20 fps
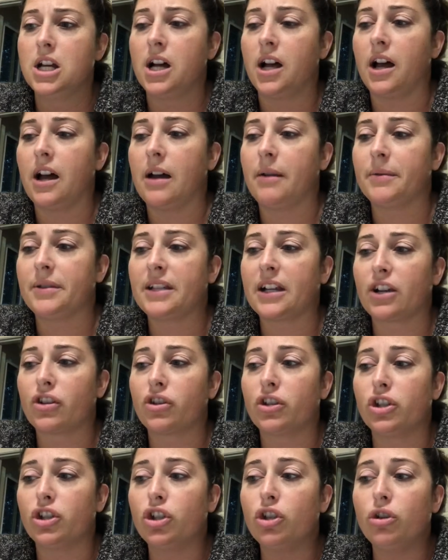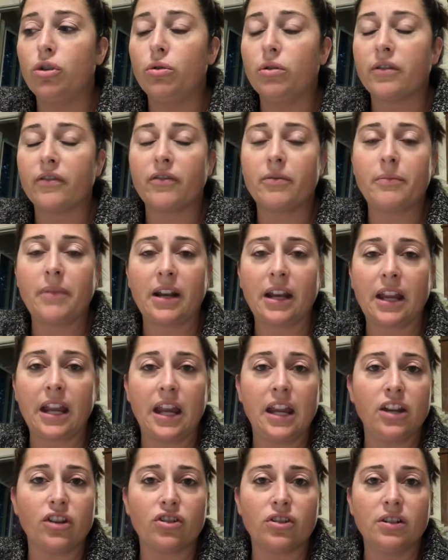It's actually 2 different
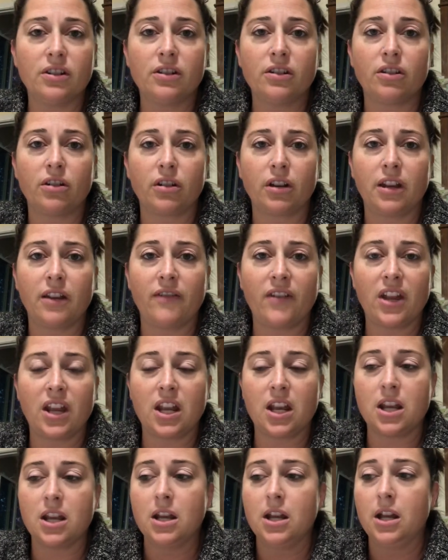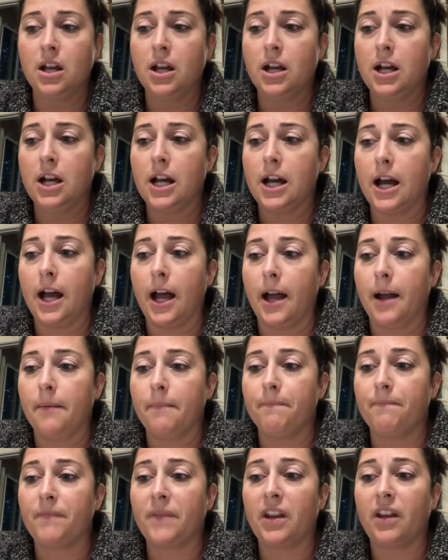medications that are given.
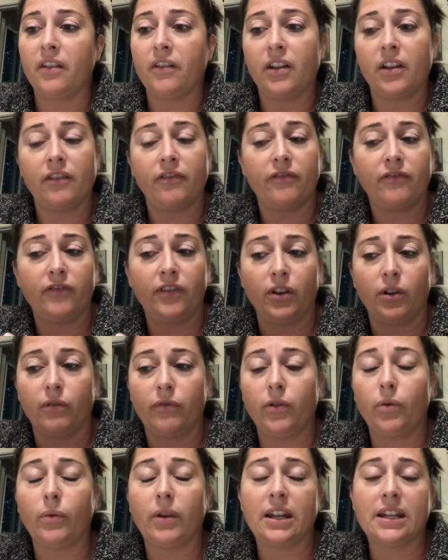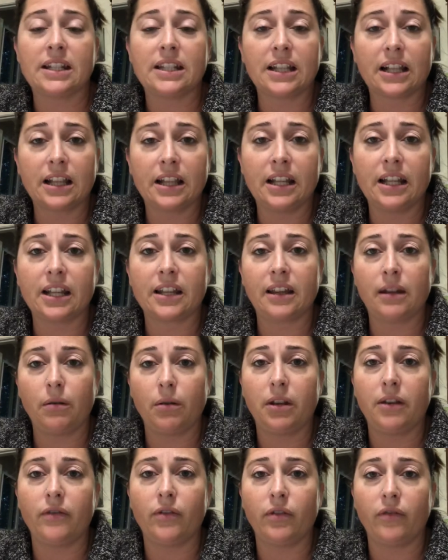If you went into the clinic, they would
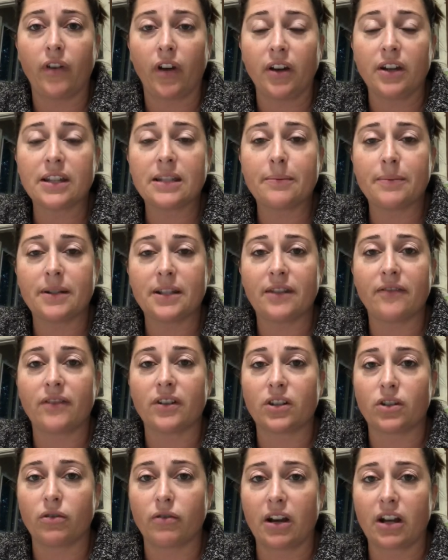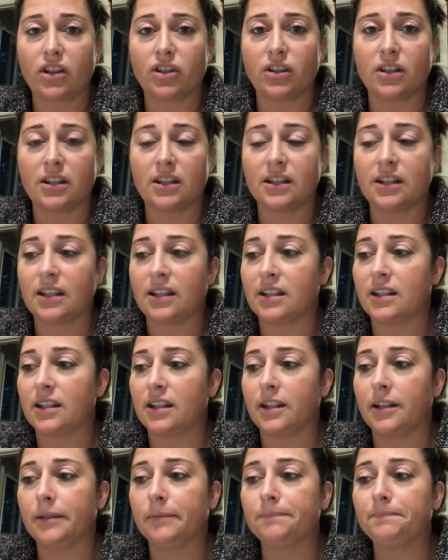give you very specific directions as
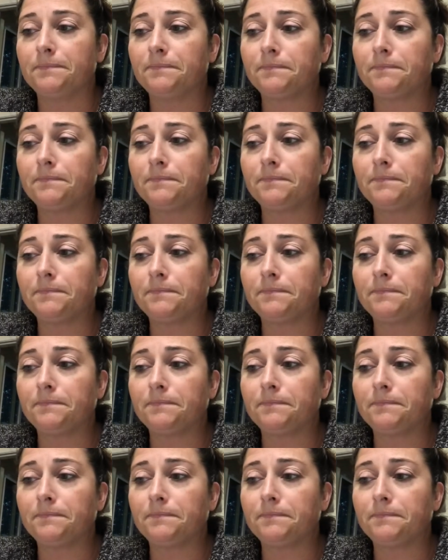to